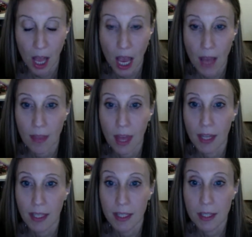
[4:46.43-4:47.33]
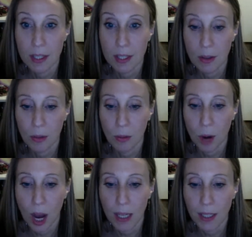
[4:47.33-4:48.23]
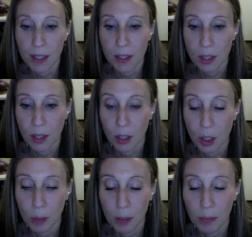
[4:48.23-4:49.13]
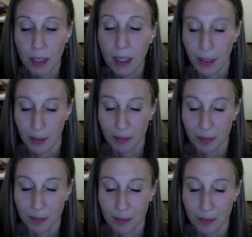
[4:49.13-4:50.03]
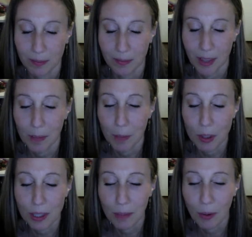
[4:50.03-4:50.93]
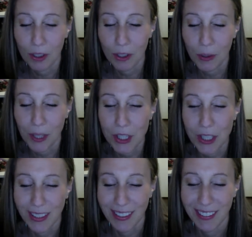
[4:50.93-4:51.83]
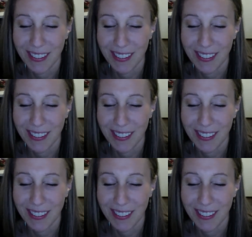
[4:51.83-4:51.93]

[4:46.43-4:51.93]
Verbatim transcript: And that is why is the human being the most important creation